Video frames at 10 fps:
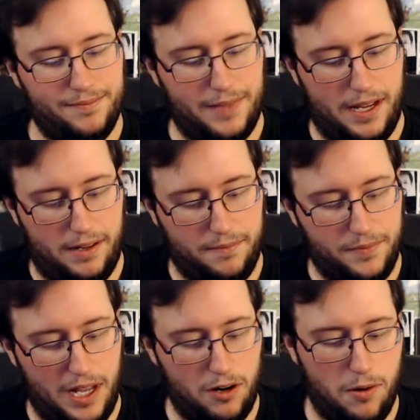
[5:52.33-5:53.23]
I don't know.
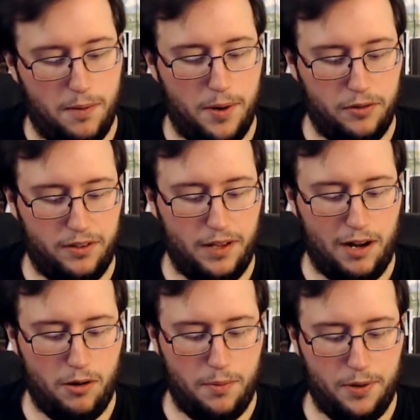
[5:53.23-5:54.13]
I don't want to post. I
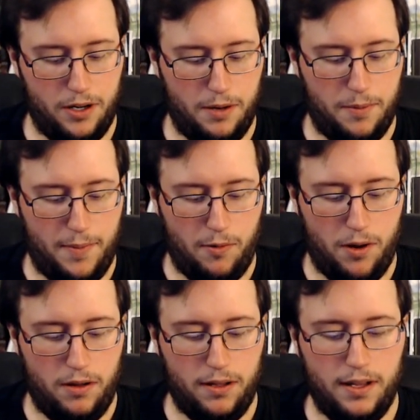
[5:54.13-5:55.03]
don't want to put it up on my
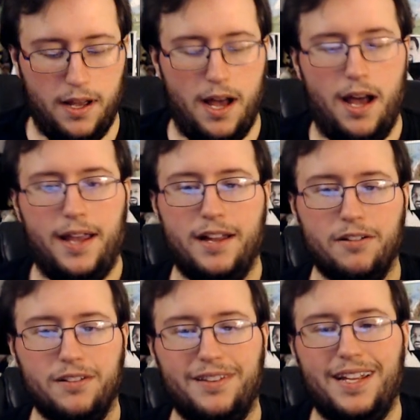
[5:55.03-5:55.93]
wall. Uh,
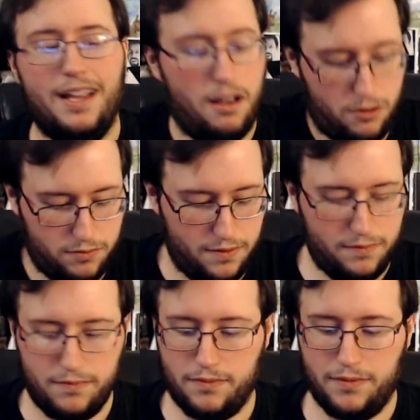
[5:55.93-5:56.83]
here is the
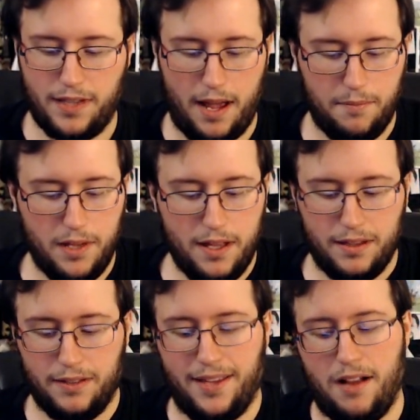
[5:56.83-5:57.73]
stop.
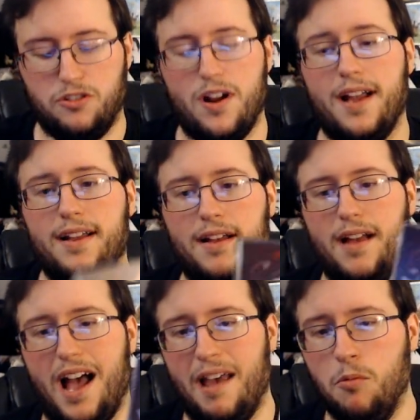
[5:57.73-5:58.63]
The soundtrack.
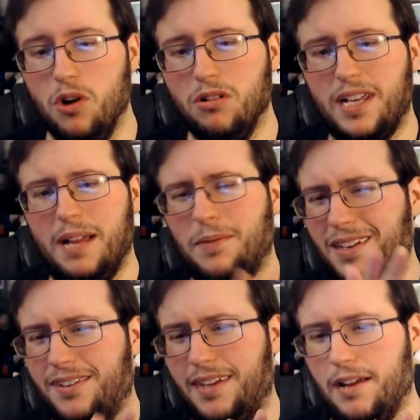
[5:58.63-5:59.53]
I will keep
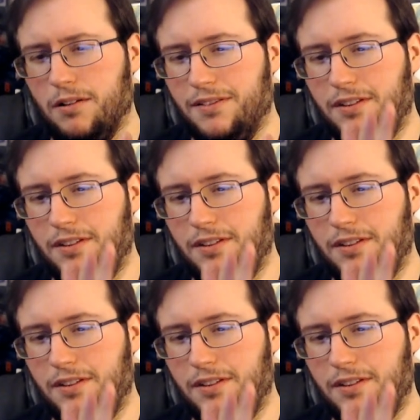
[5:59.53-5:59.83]
this sealed,